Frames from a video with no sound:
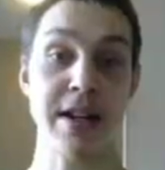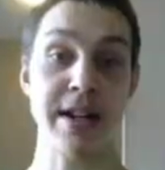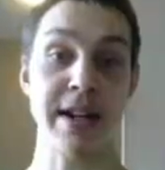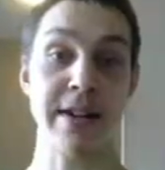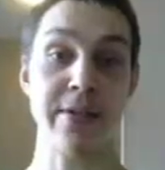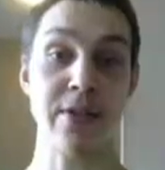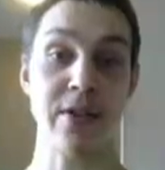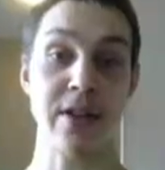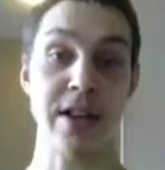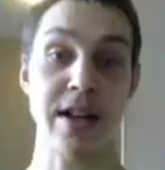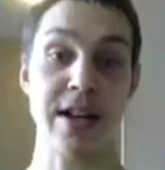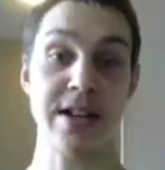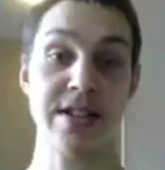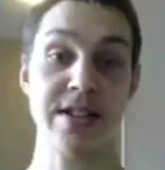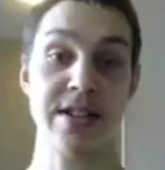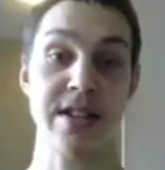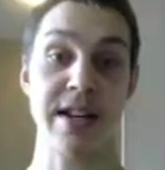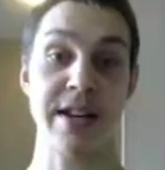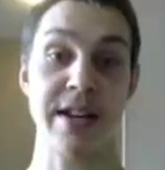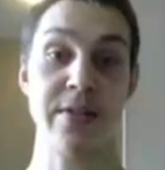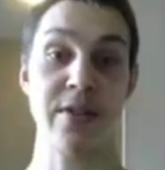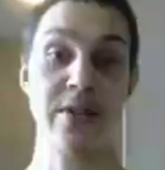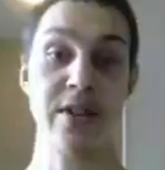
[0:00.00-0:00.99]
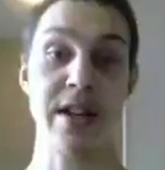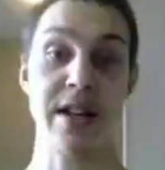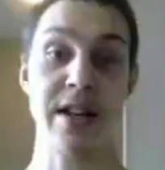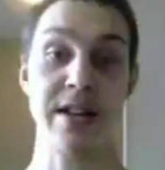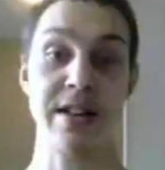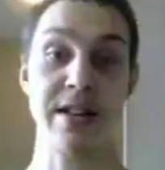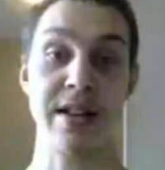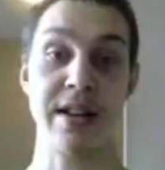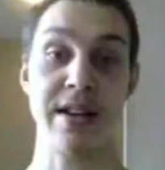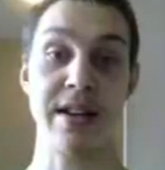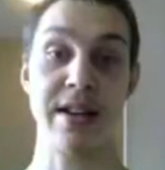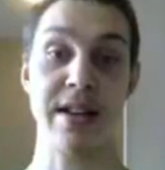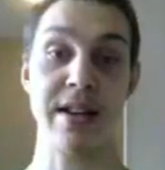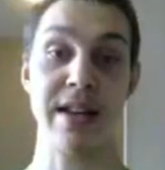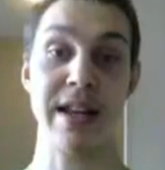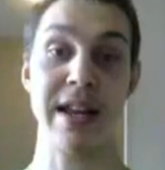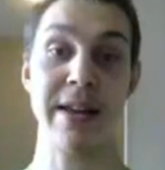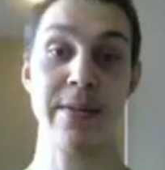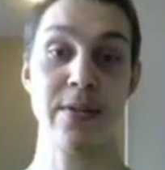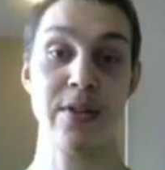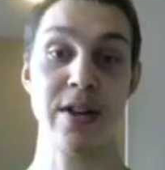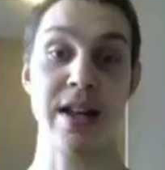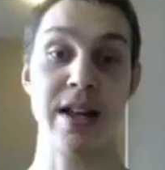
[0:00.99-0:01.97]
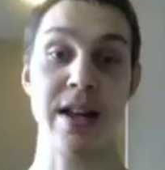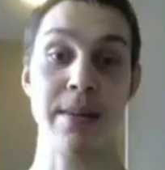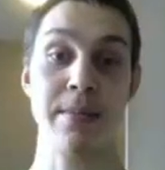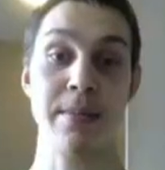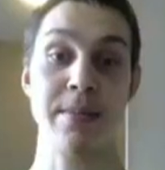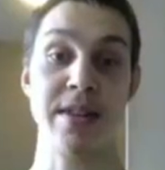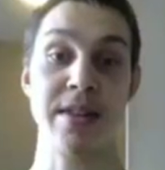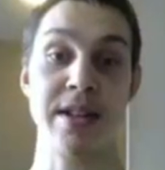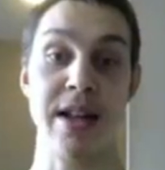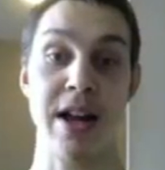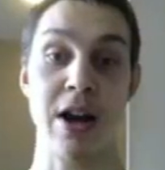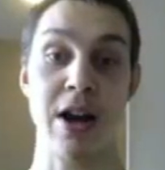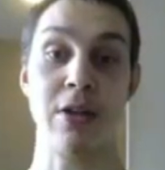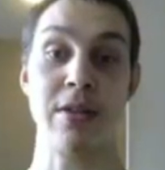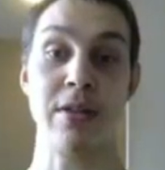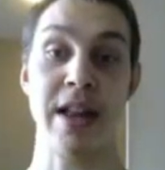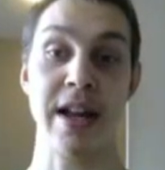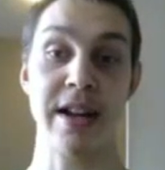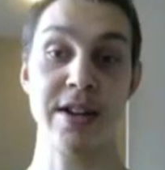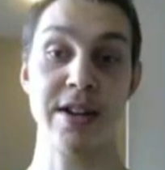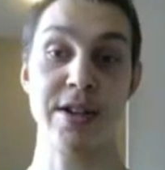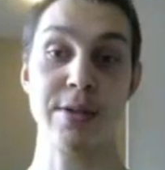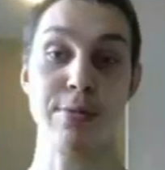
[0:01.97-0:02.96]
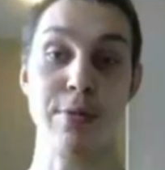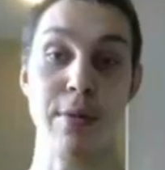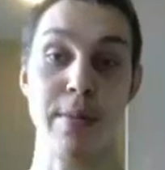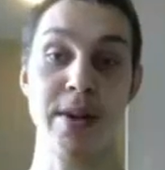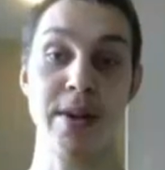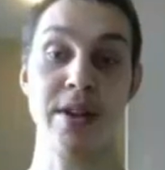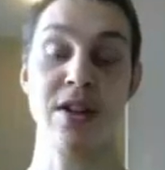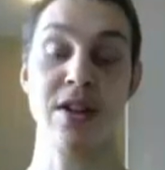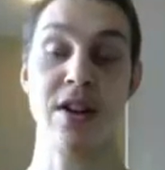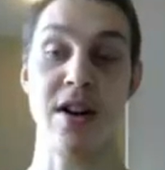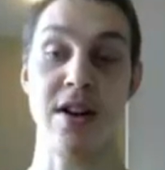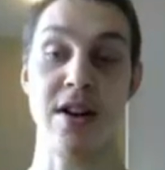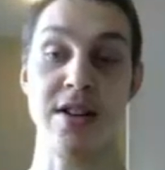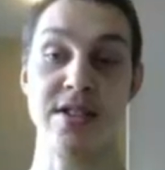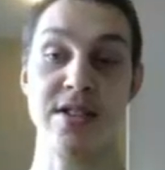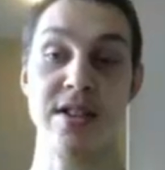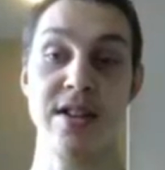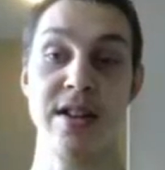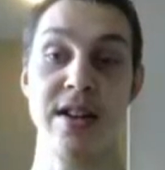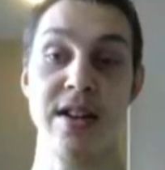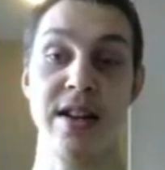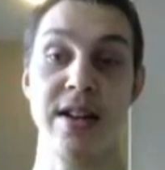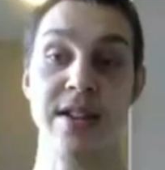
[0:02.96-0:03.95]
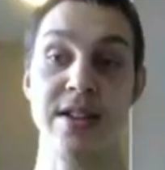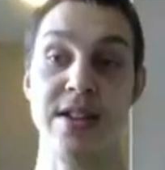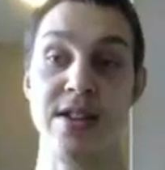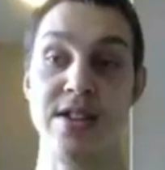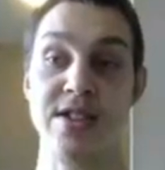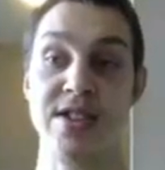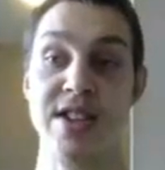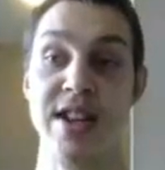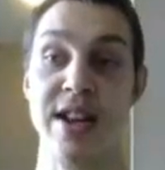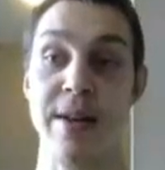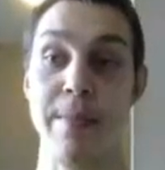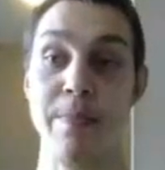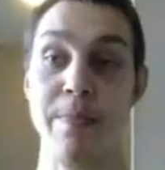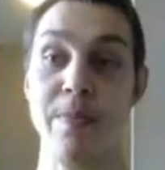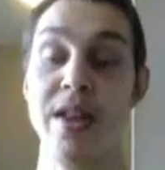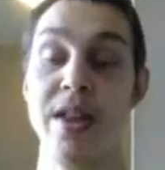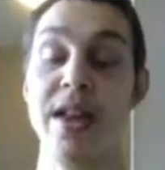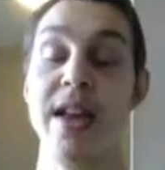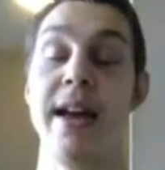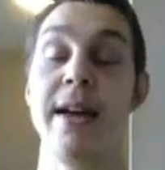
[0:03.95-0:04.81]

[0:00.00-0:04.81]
Nevertheless, even him did outlandish women cause to sin."